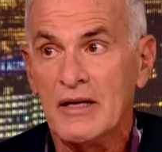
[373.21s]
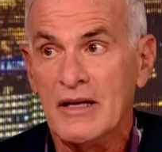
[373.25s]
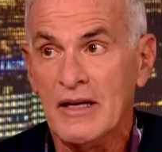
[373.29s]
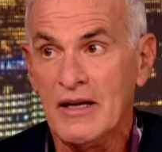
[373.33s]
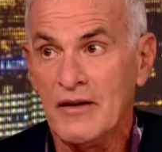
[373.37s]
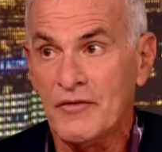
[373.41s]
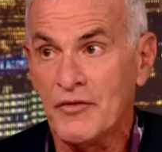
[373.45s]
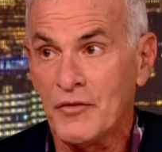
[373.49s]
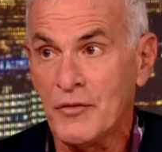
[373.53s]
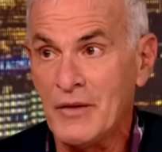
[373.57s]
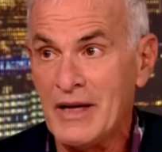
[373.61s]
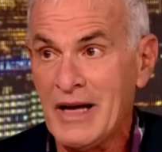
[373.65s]

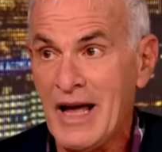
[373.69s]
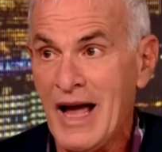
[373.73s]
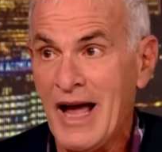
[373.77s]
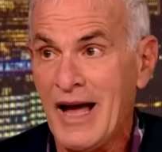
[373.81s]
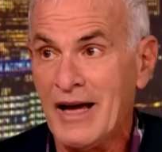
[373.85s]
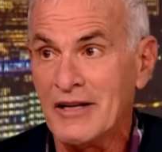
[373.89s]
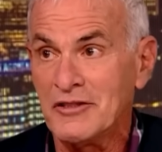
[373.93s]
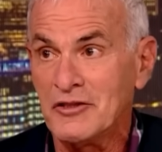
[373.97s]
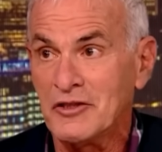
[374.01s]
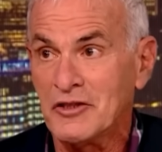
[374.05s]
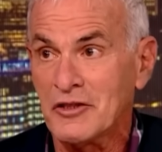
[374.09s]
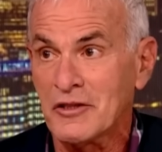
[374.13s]
if we
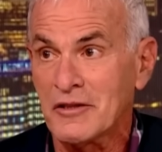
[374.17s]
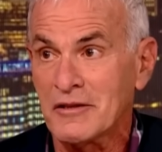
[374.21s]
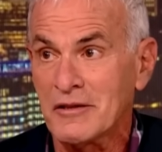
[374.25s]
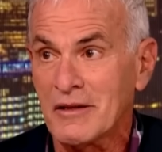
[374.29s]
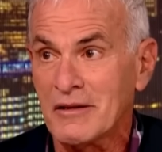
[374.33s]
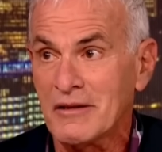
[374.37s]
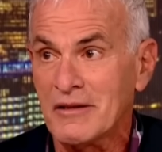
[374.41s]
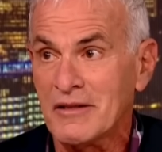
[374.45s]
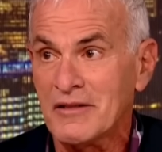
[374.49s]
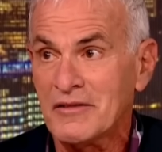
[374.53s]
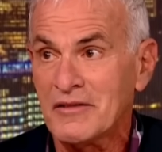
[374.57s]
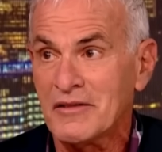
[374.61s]
had
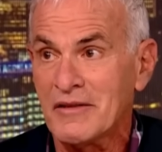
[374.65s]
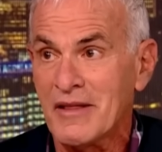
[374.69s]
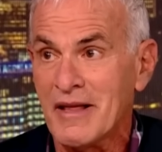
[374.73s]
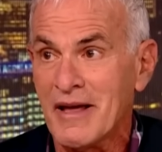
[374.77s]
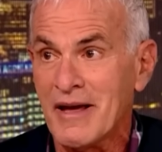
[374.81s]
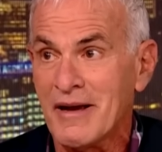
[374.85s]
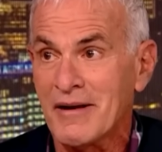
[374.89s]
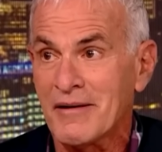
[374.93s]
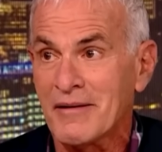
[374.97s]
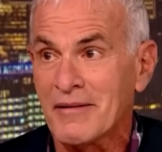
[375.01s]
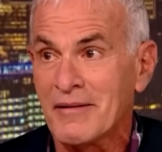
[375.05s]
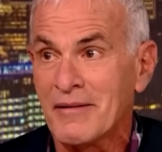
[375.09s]
journalists
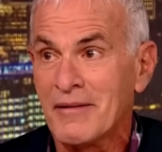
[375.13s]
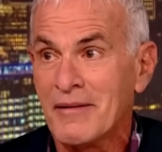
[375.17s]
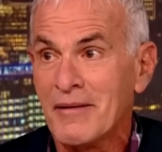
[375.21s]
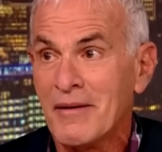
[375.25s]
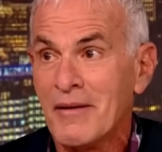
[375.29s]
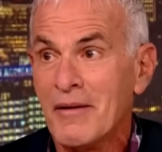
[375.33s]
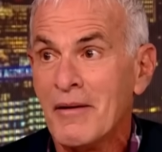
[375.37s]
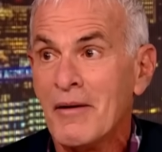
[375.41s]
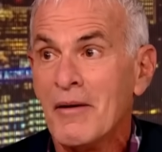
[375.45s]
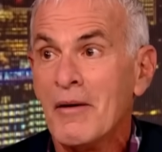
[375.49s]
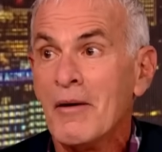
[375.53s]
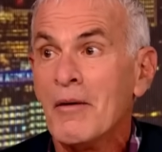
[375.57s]
there,
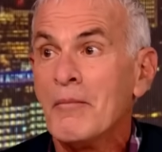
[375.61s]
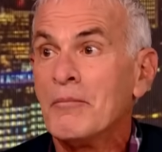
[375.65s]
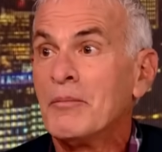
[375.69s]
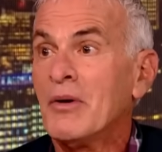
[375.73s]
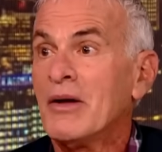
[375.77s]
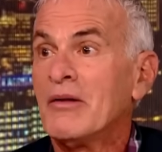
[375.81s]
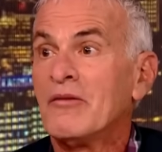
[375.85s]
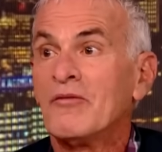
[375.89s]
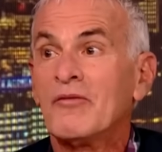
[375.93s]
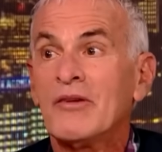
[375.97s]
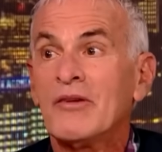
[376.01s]
but